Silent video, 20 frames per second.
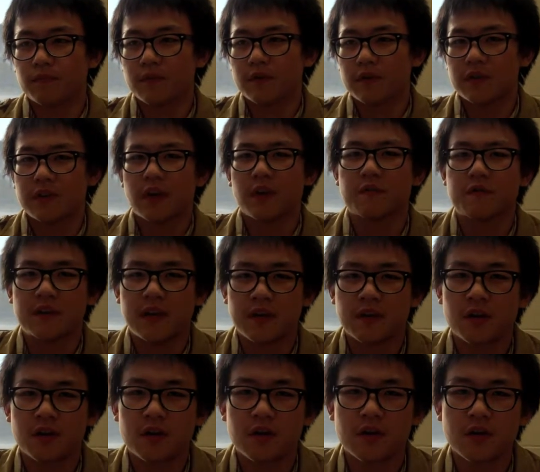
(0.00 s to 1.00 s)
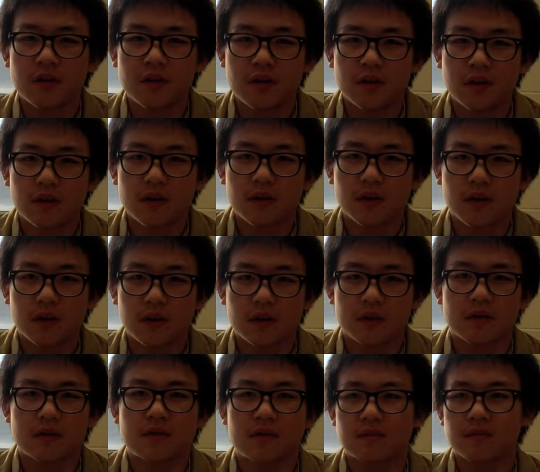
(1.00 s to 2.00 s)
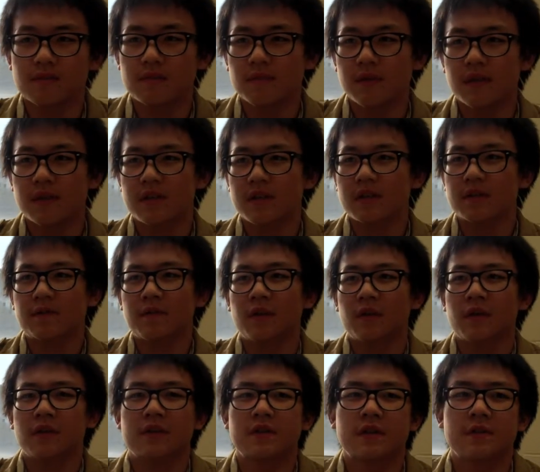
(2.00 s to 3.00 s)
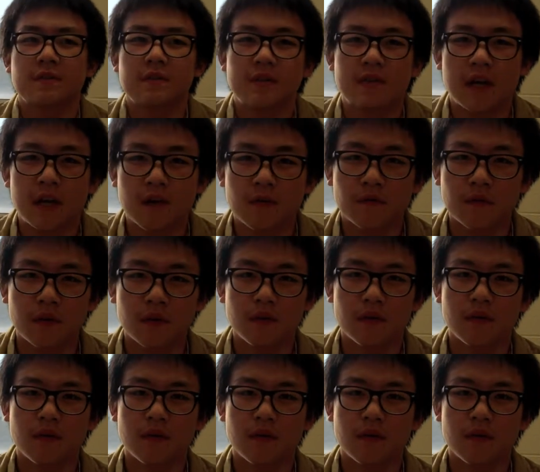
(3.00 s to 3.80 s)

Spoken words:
self-centered. Because he just focuses himself.